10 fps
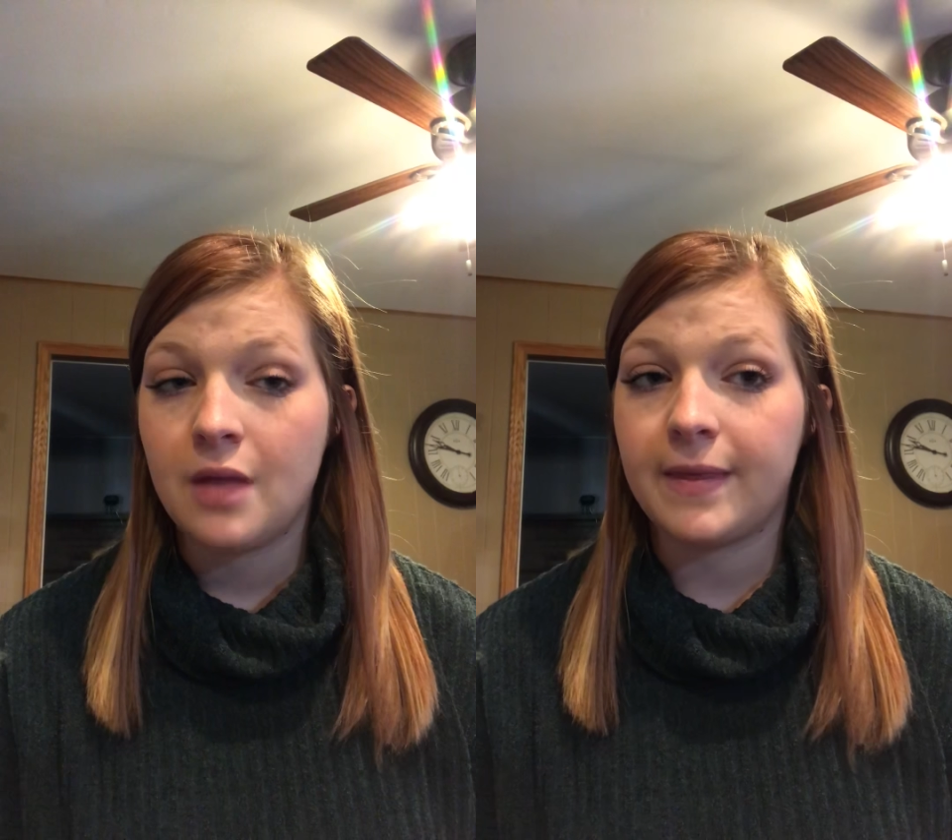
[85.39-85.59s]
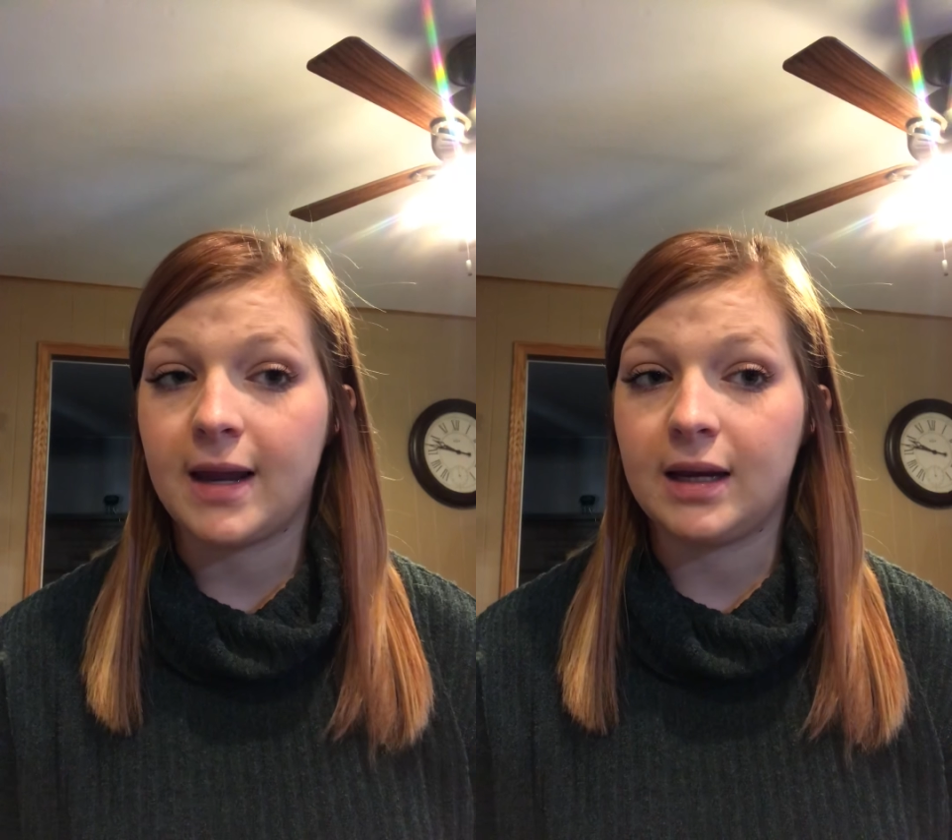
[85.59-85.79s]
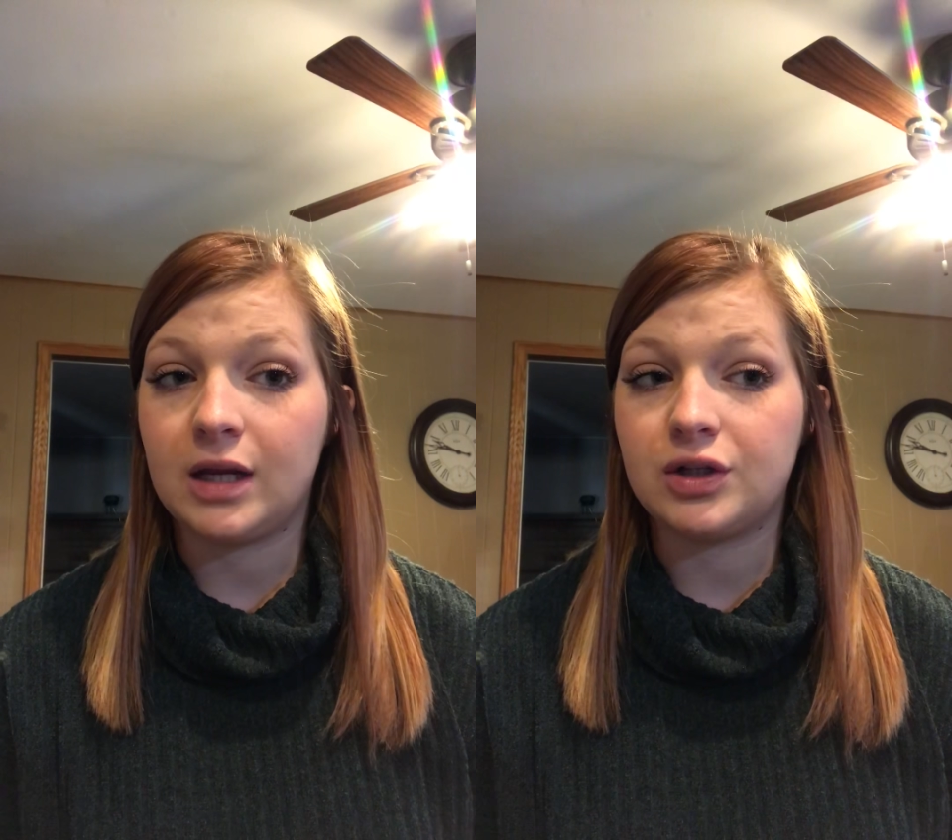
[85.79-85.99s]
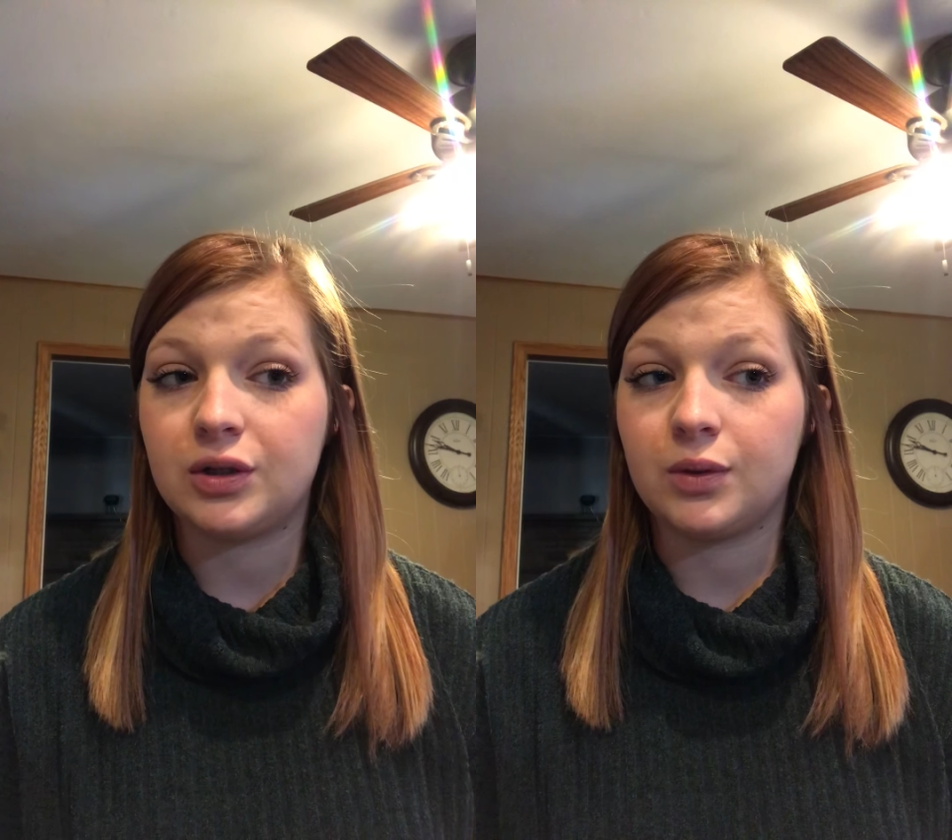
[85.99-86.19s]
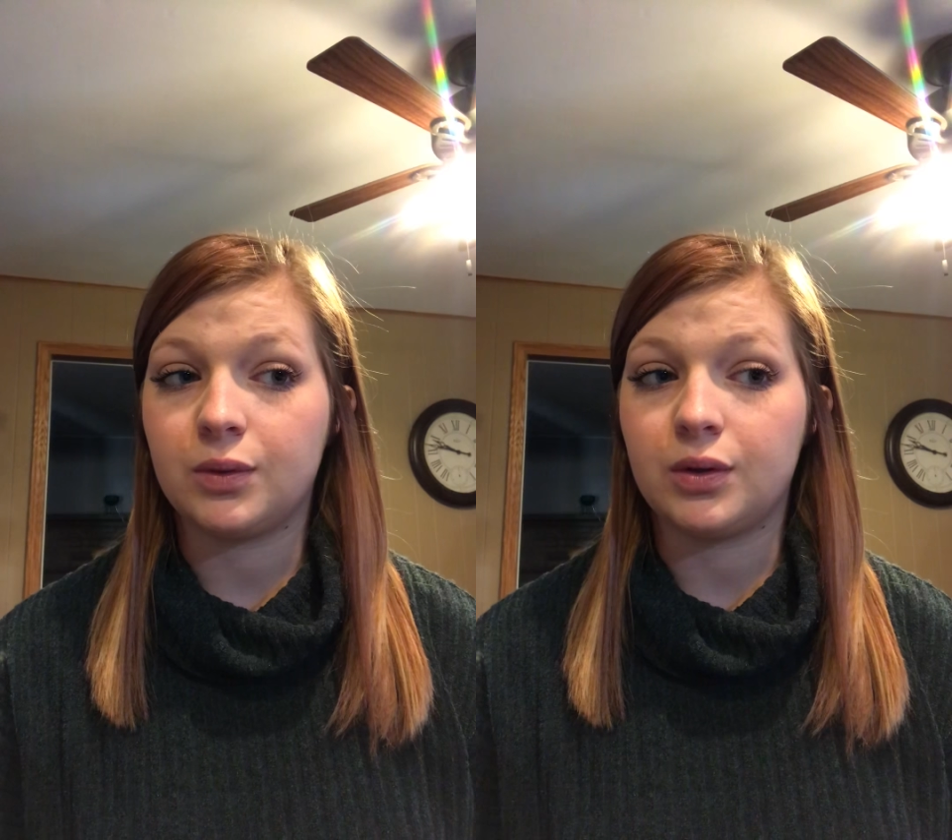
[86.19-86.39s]
they need
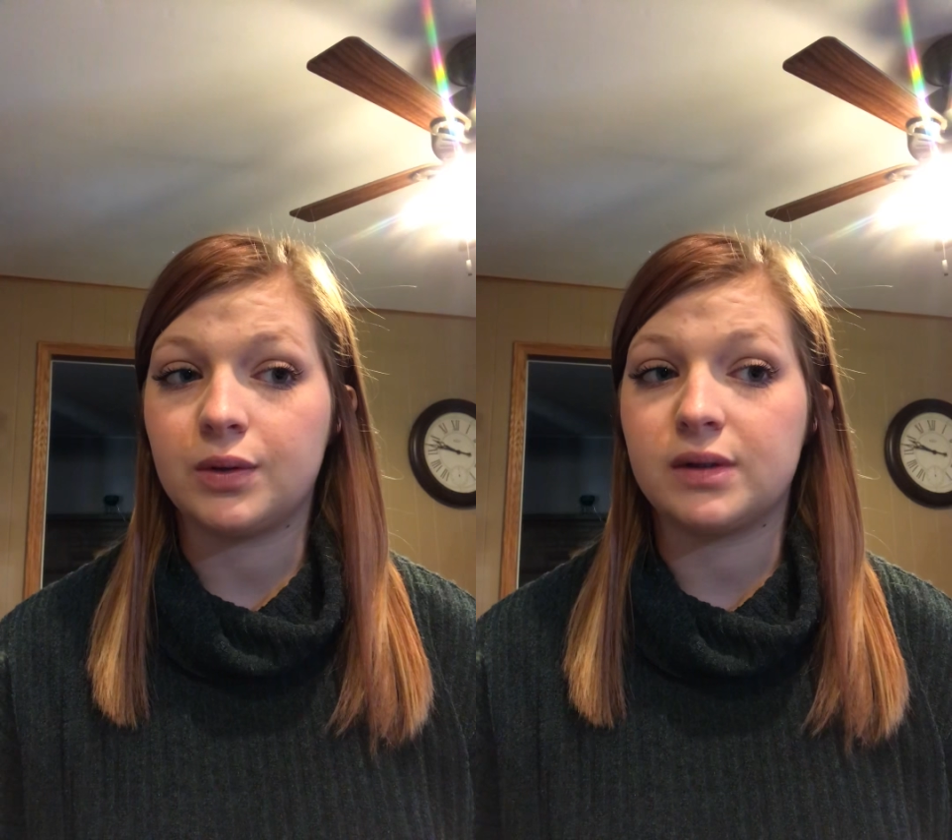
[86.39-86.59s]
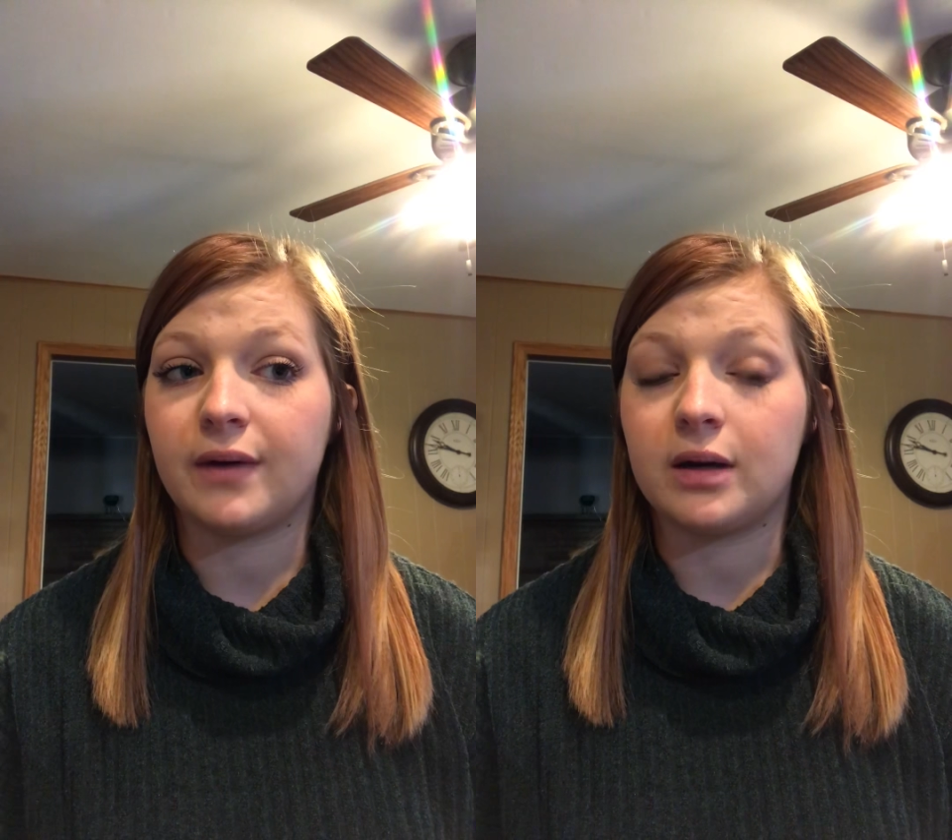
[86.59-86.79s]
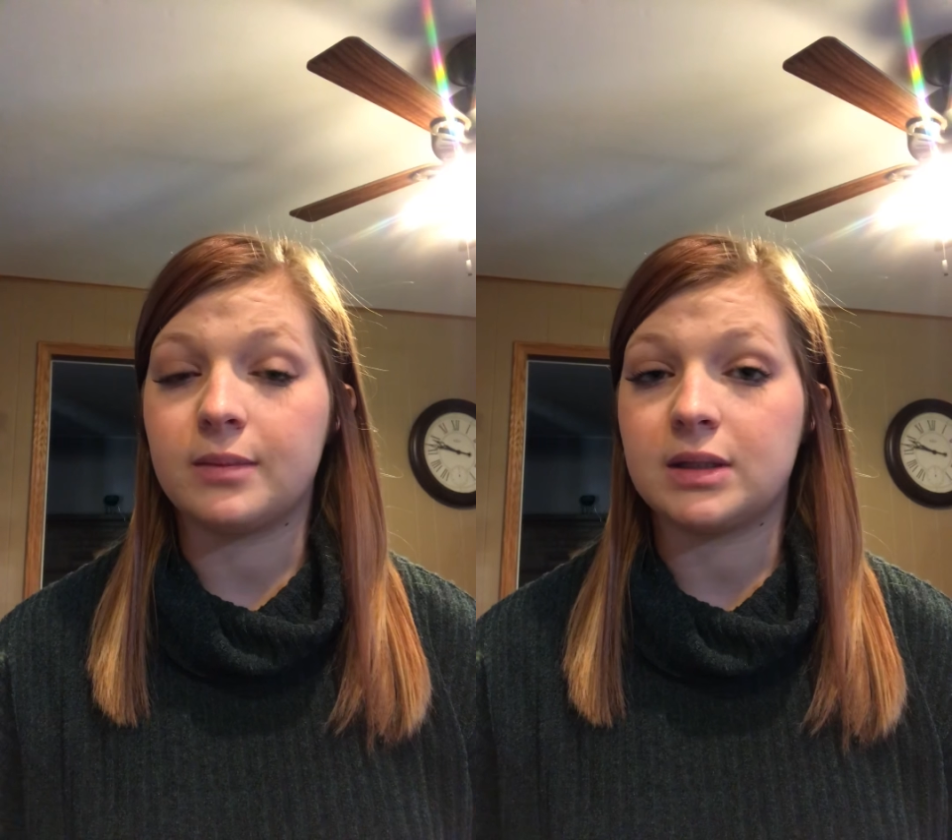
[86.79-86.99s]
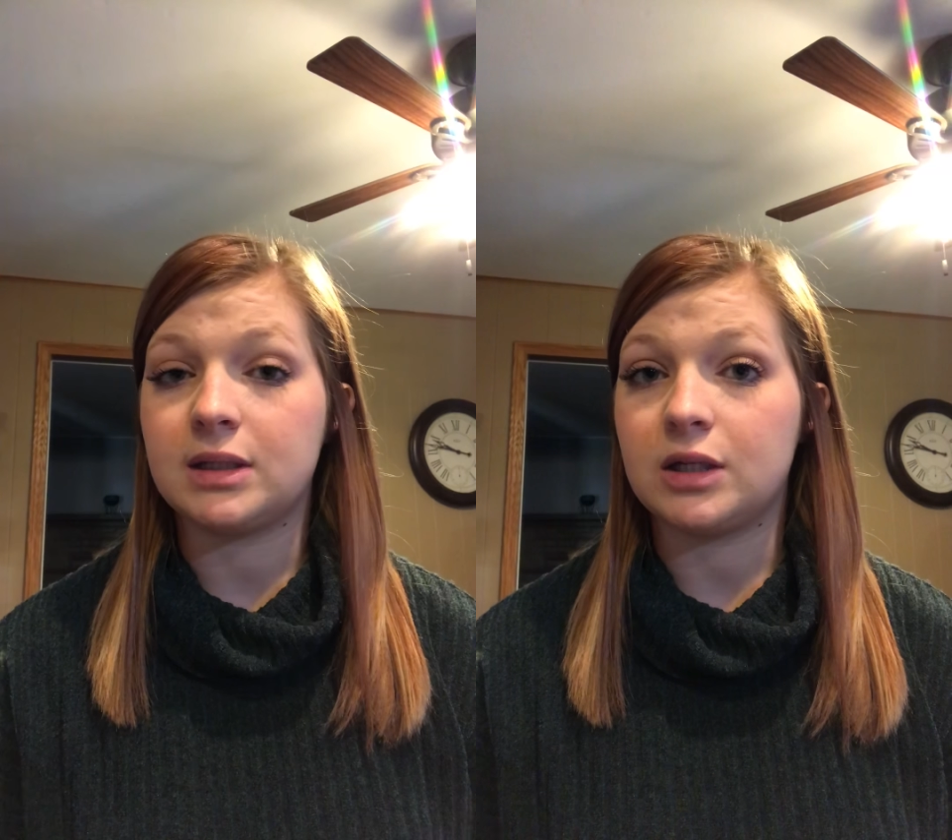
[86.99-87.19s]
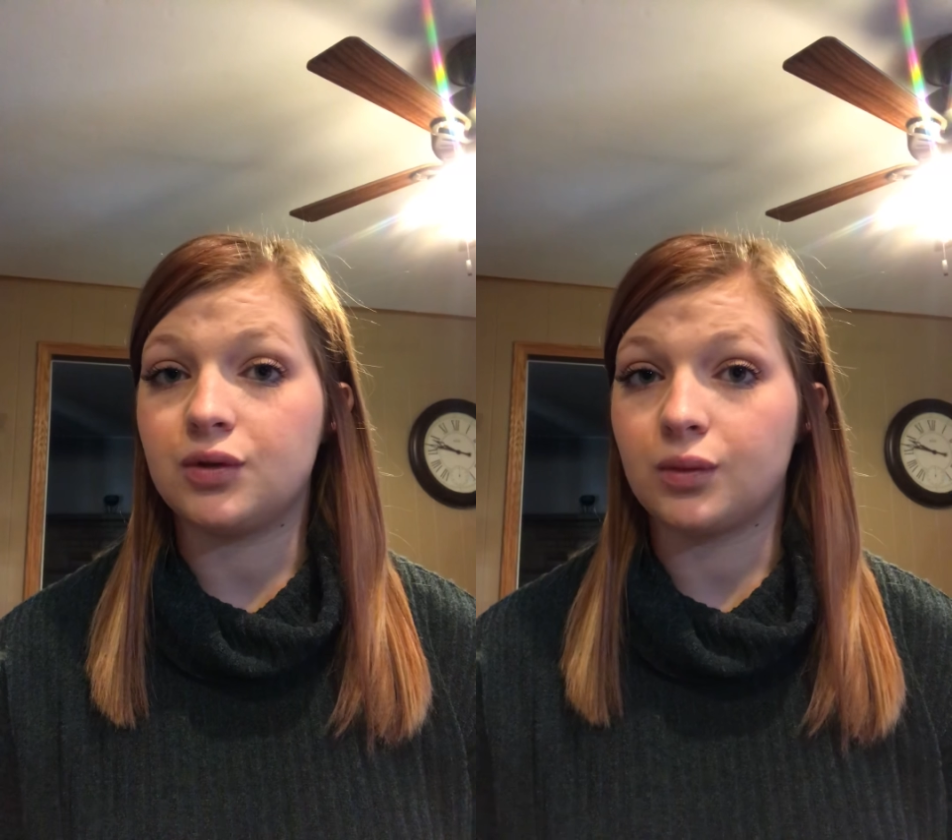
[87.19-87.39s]
to use vitamin
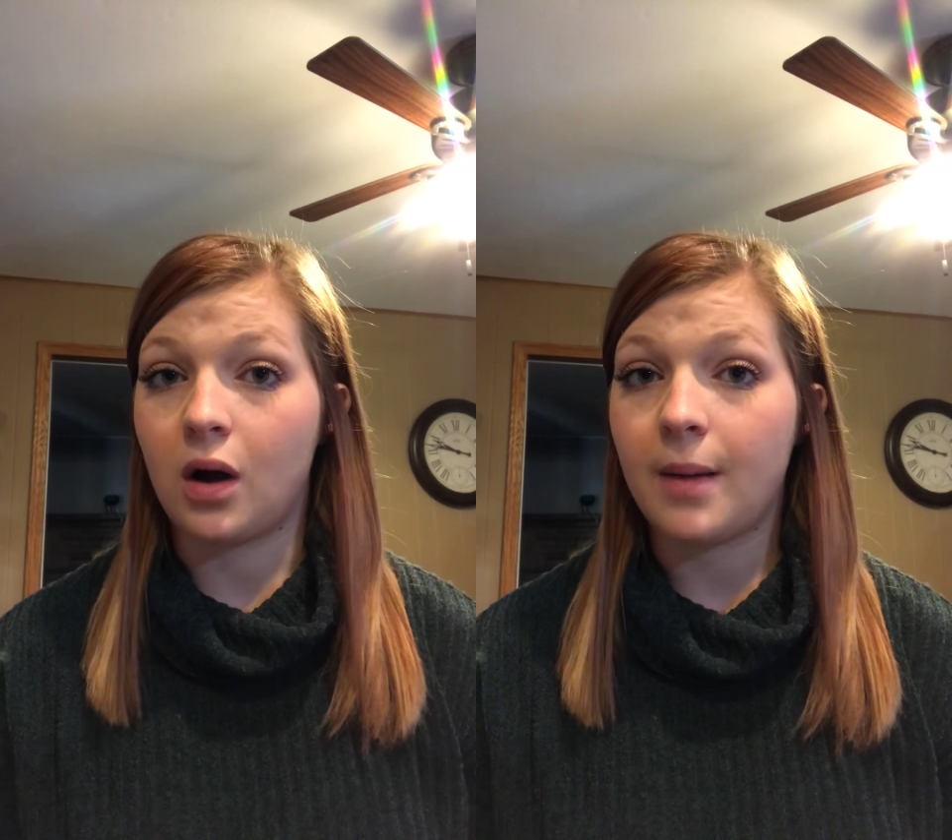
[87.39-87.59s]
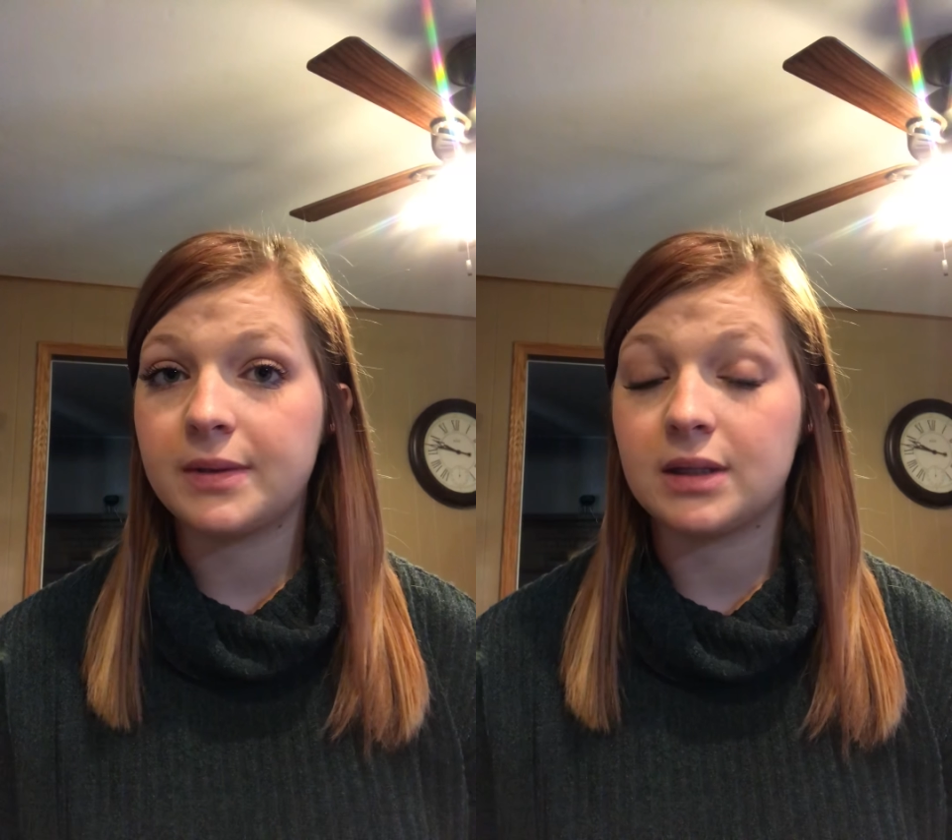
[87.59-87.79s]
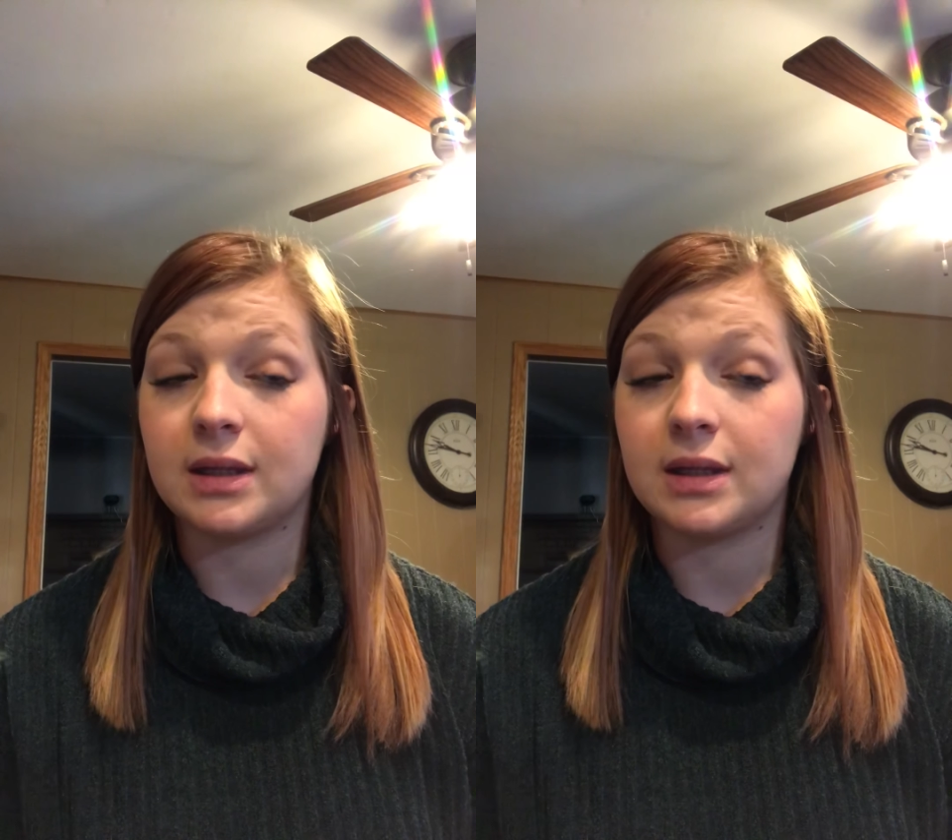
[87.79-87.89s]
D drops.